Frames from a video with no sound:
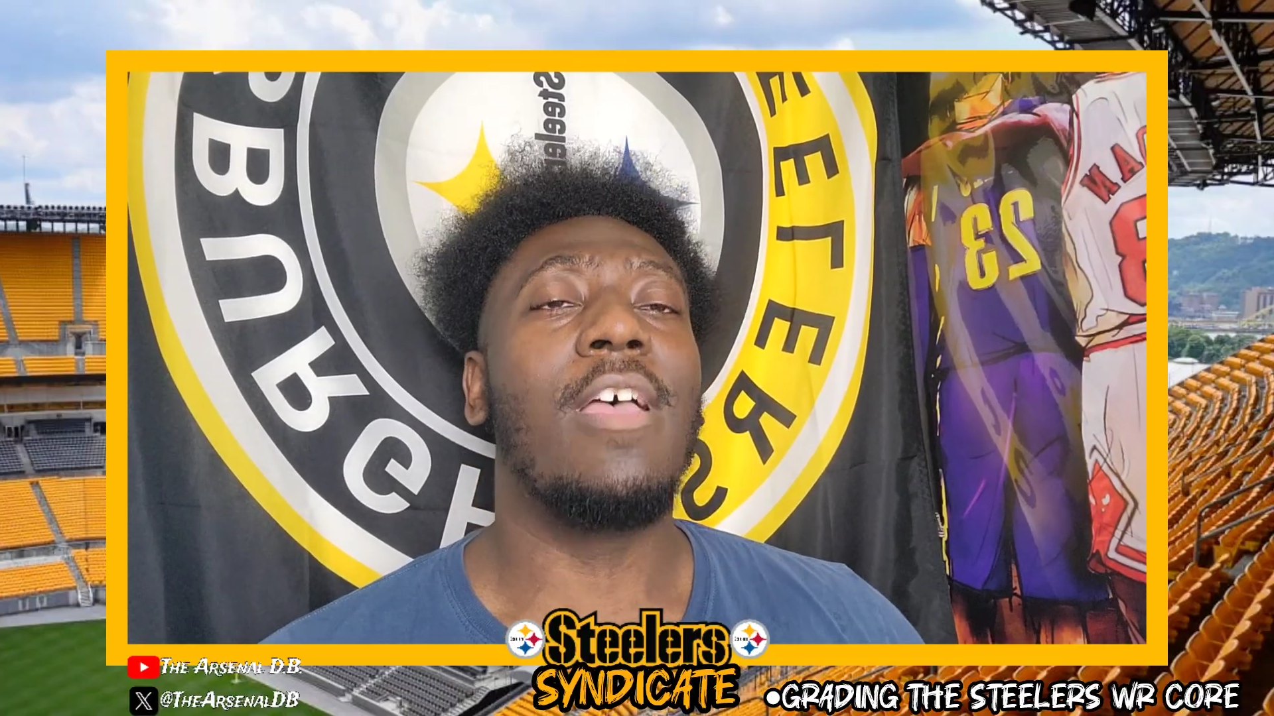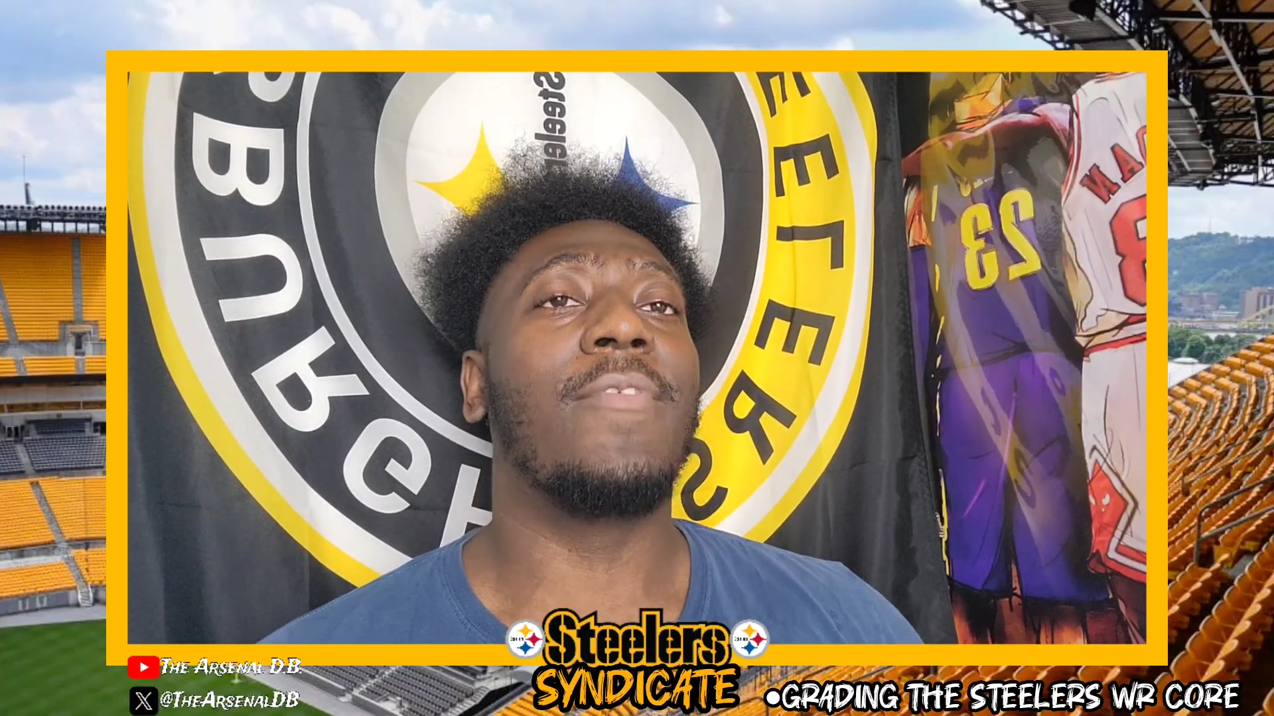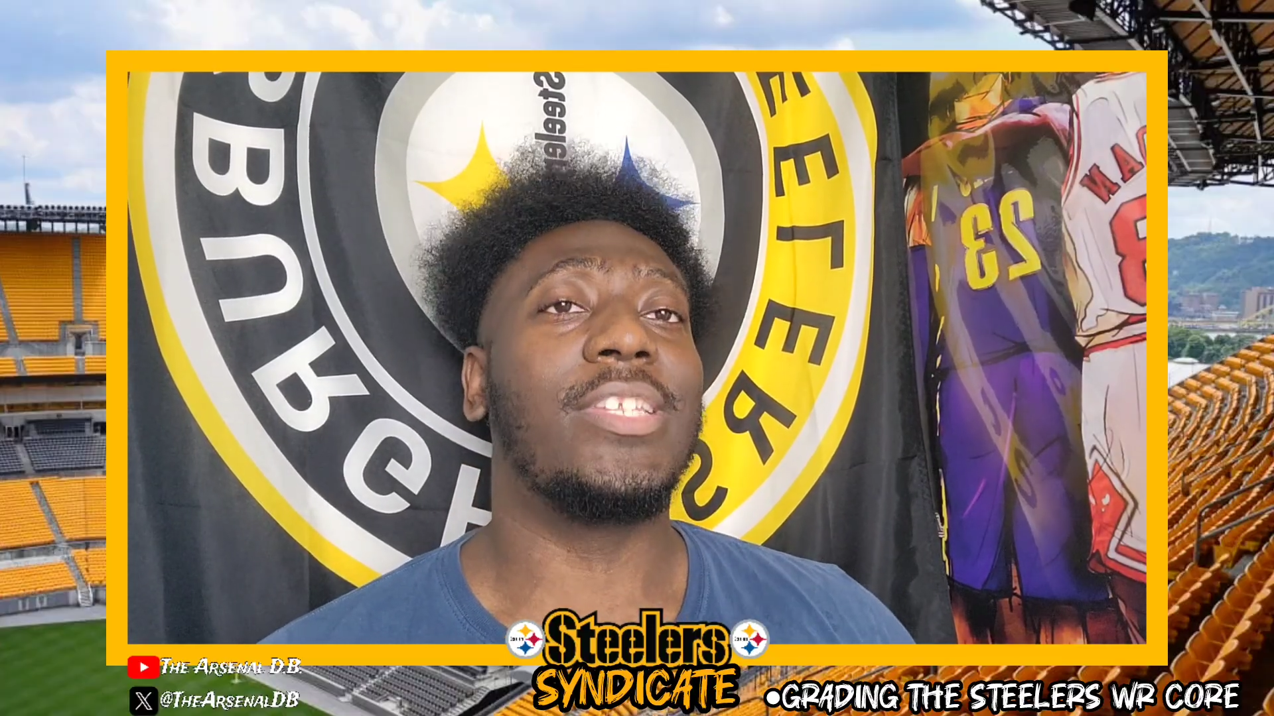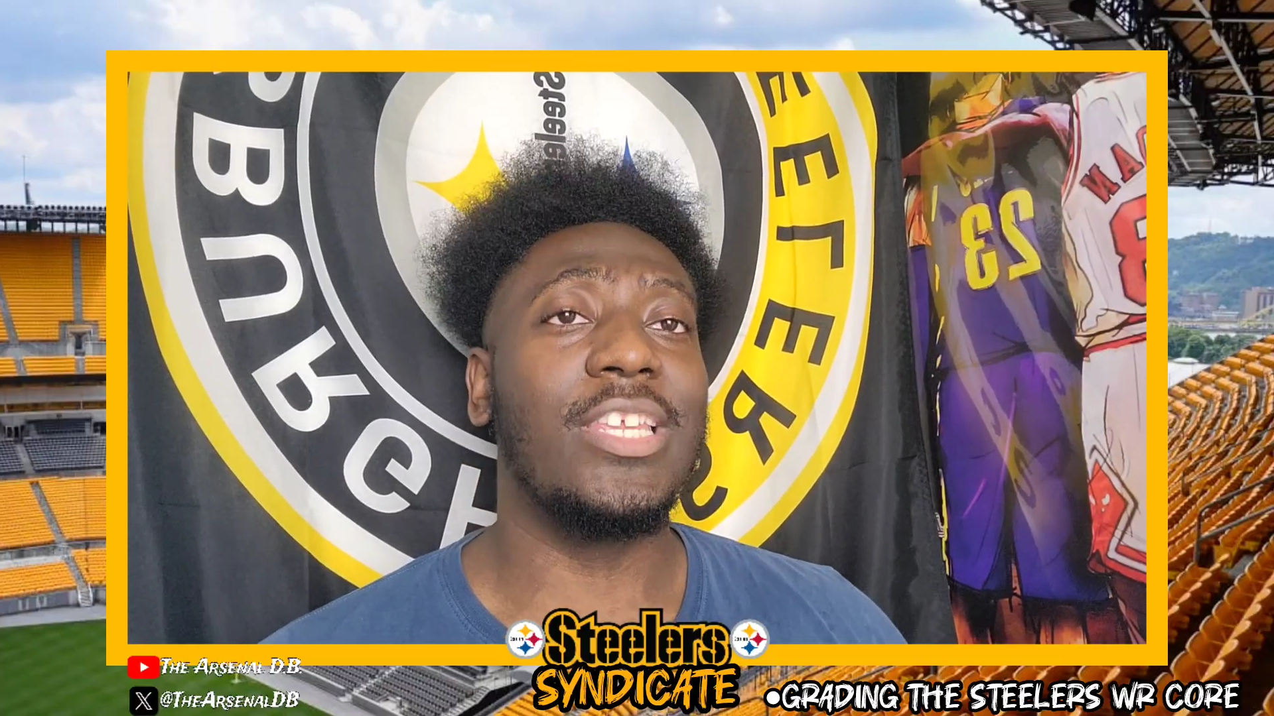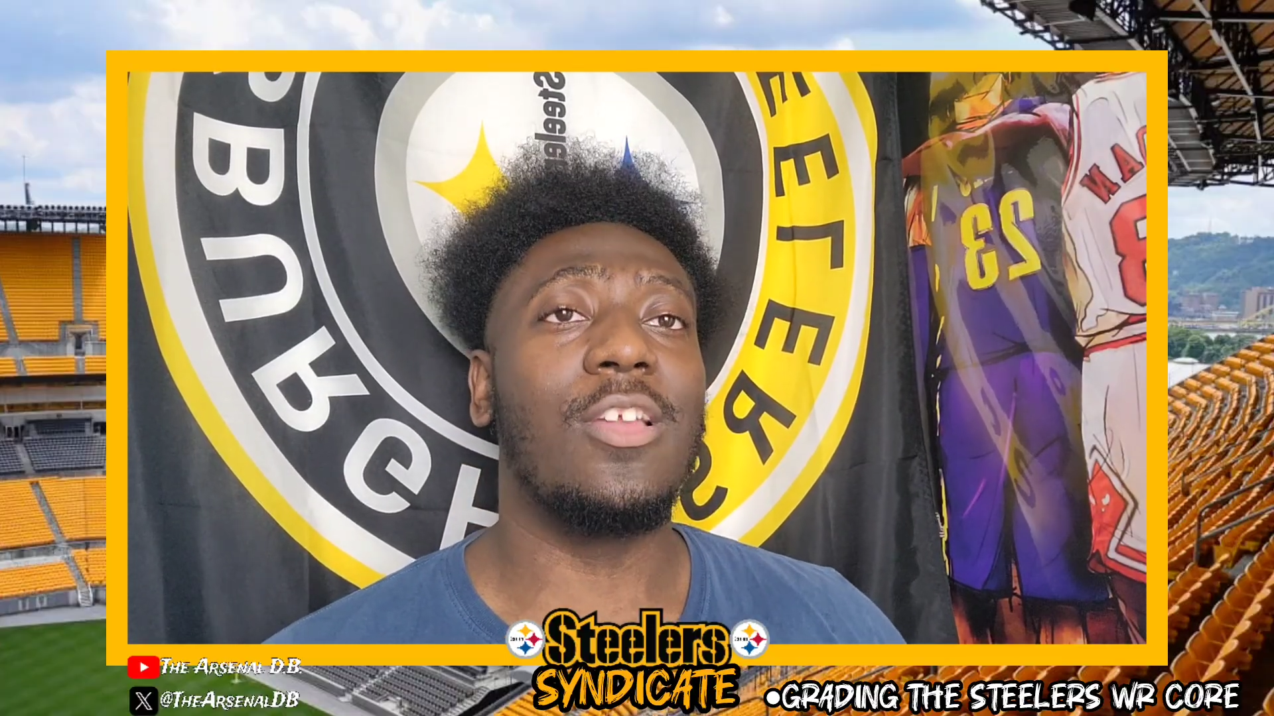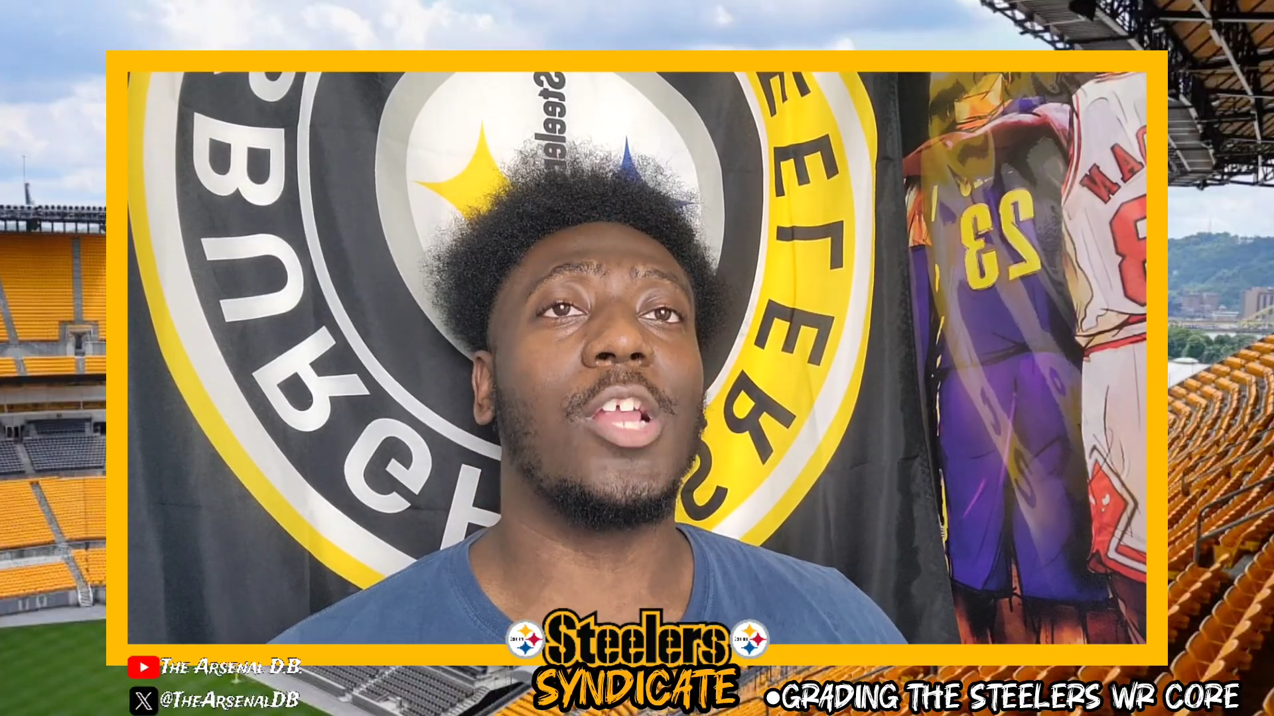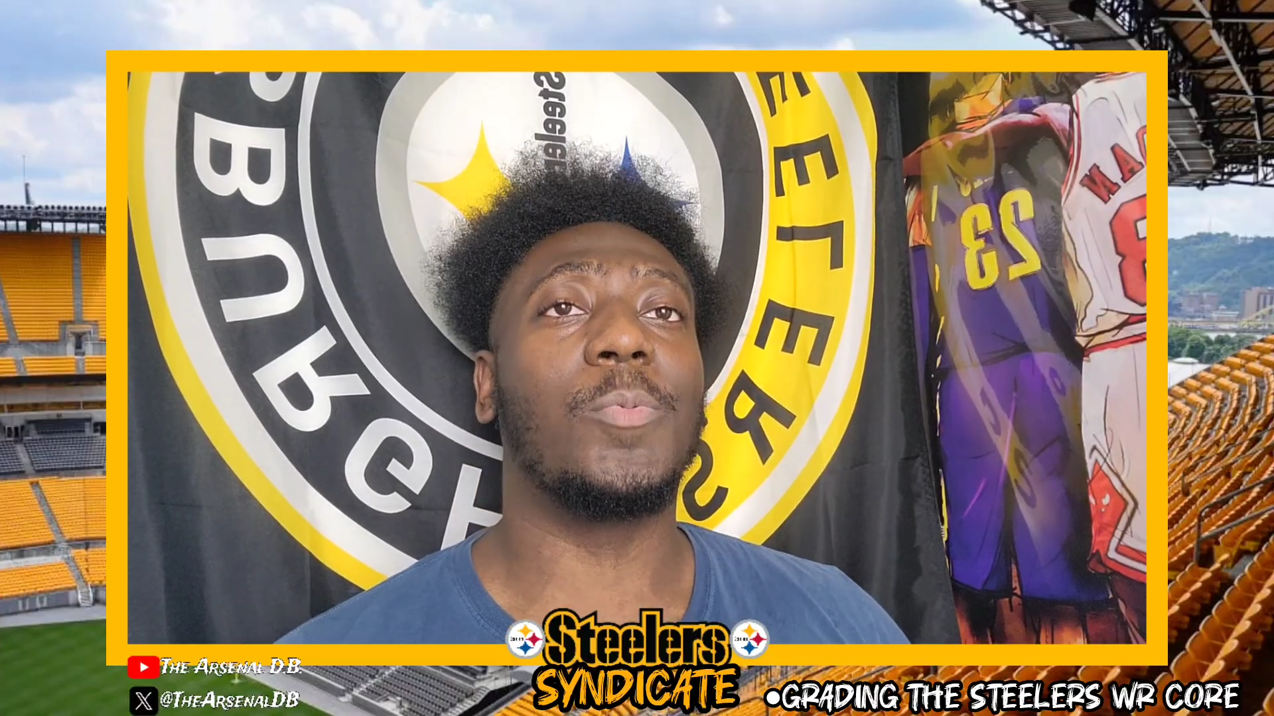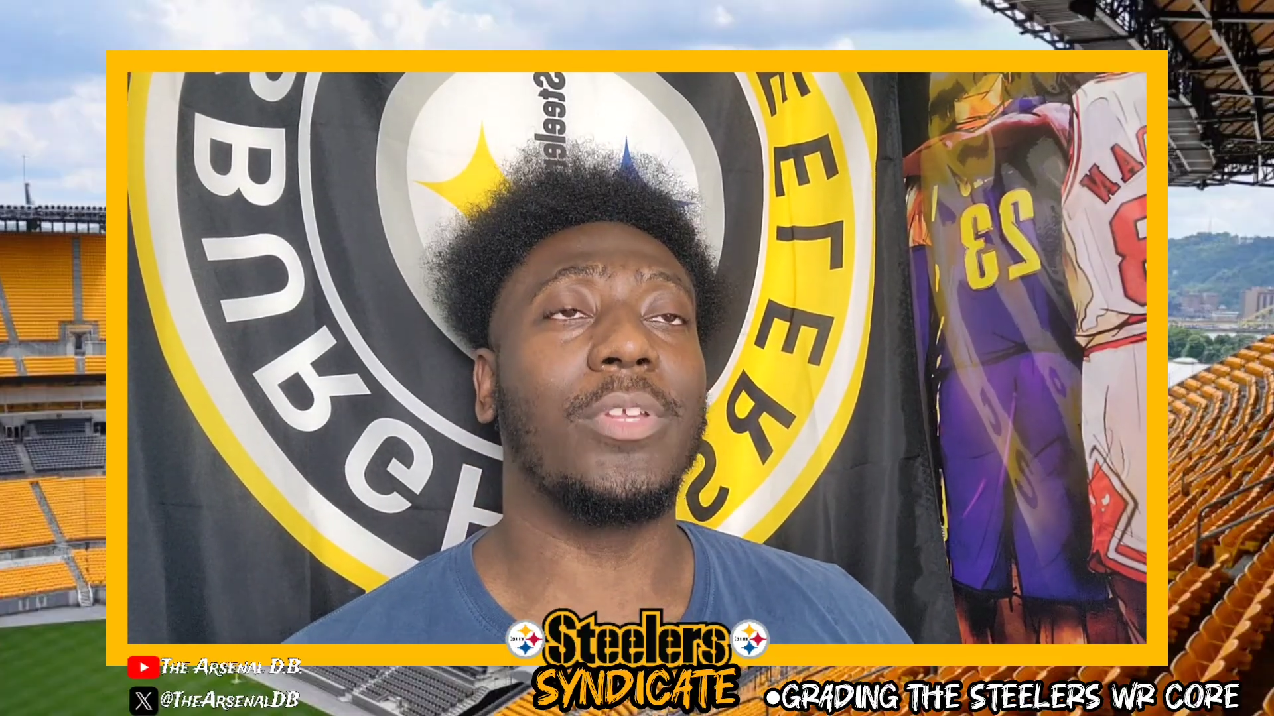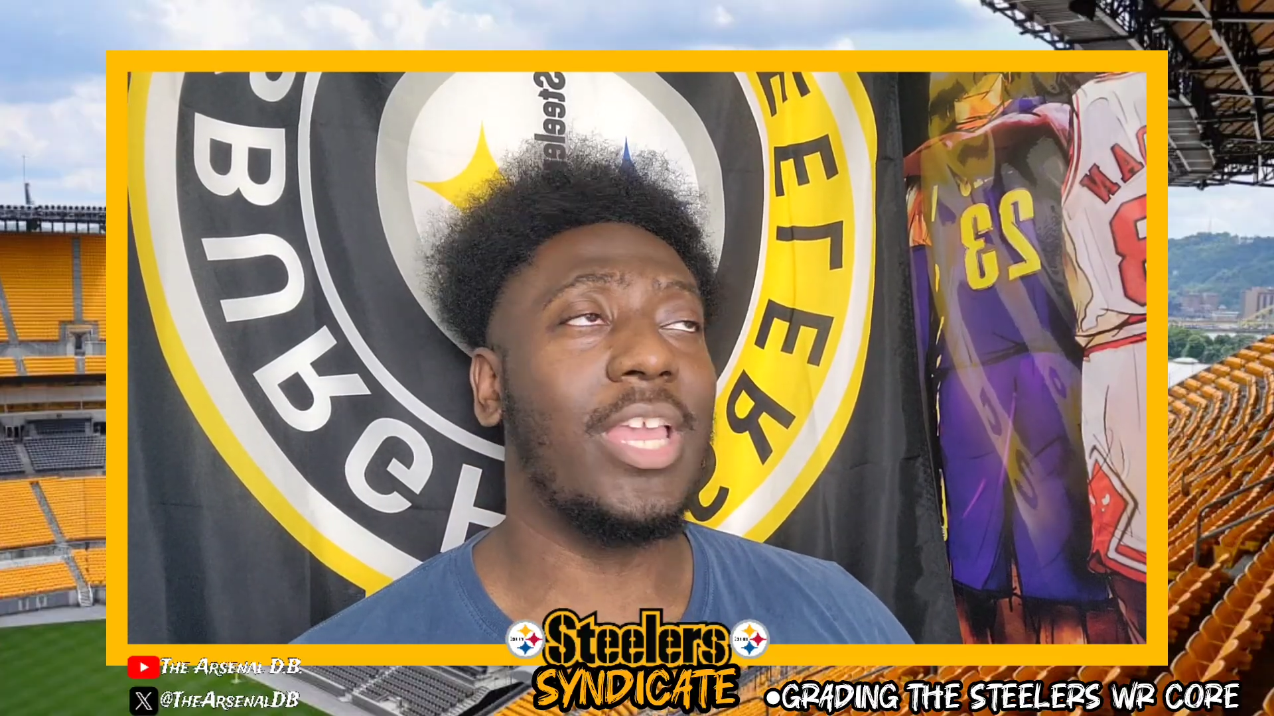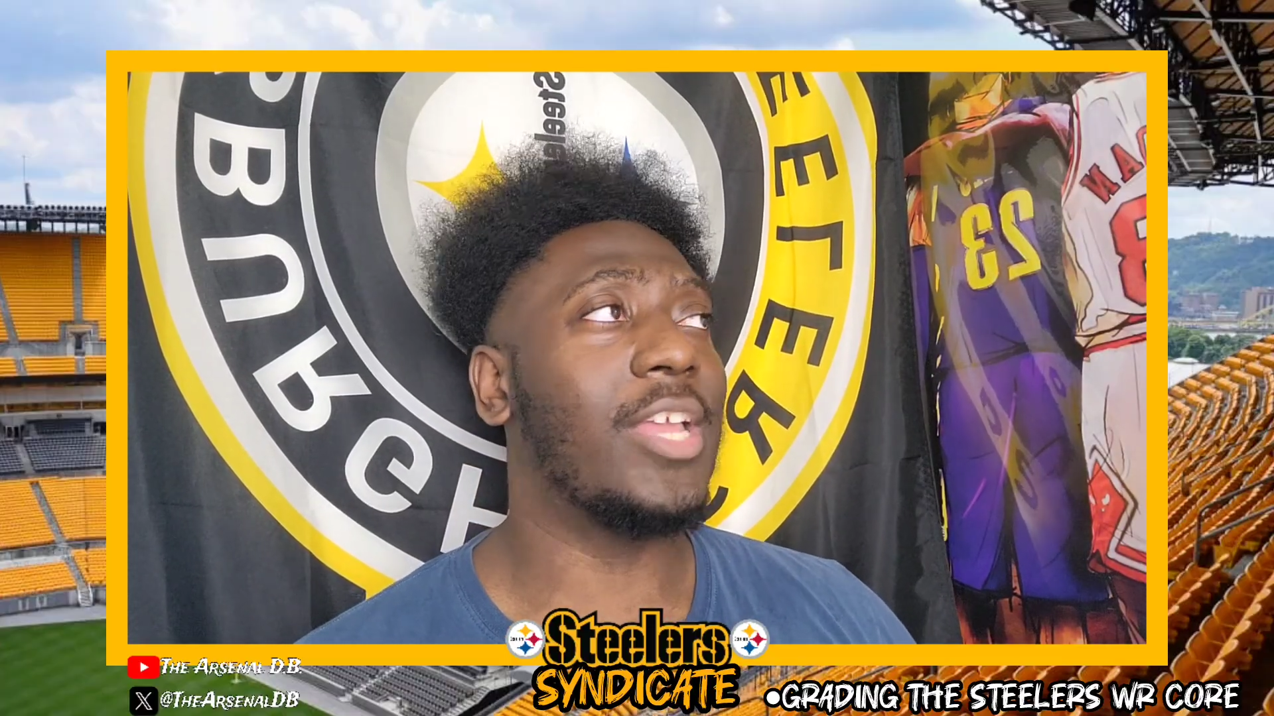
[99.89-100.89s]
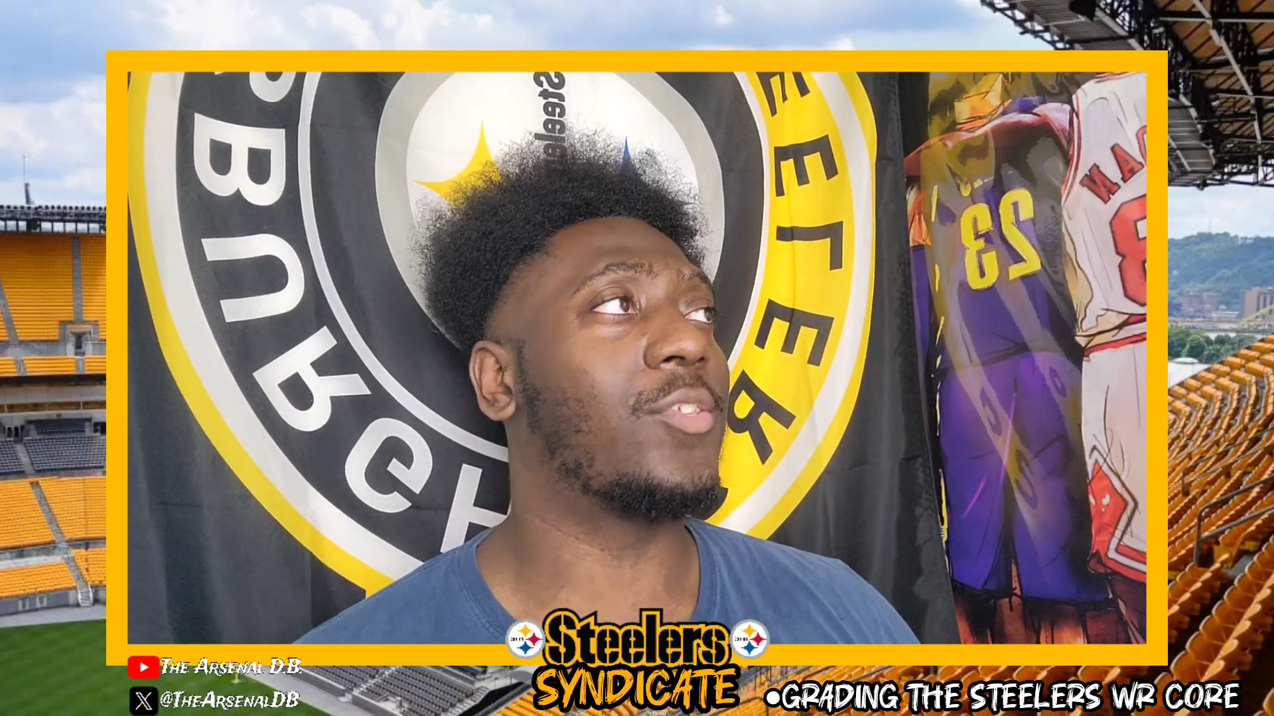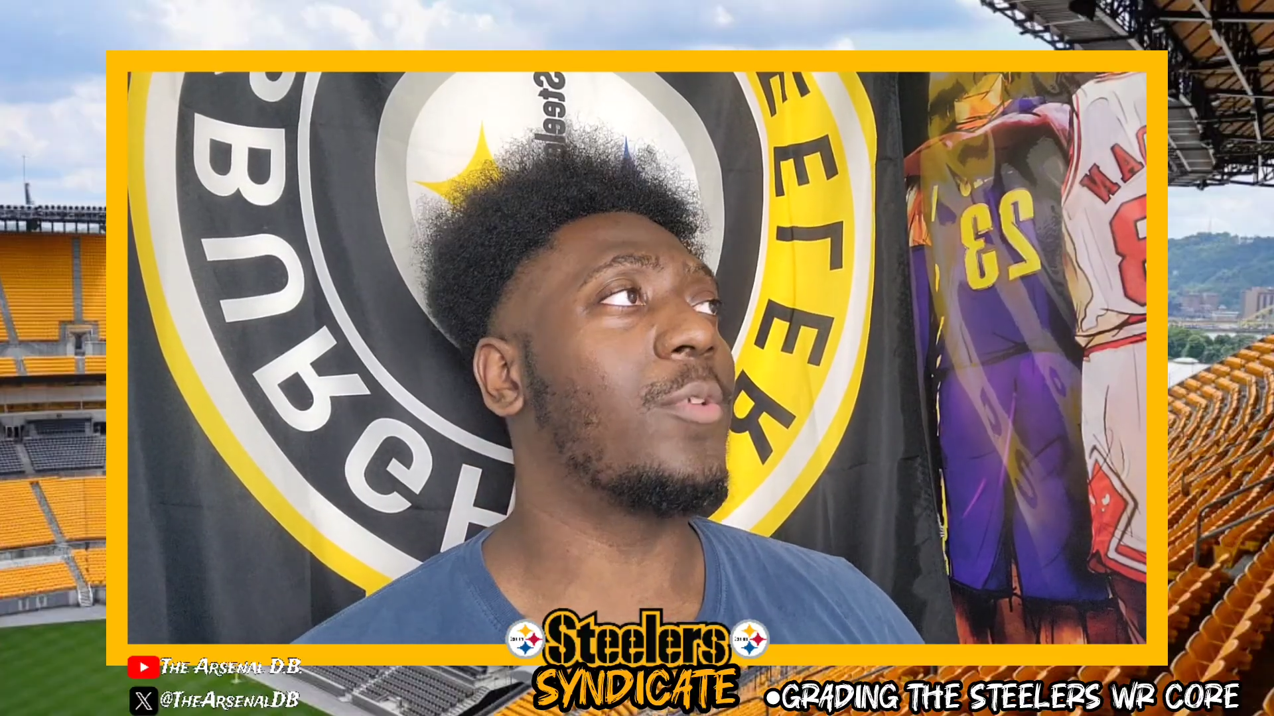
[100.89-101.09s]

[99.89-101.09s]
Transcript: 15 yards per catch.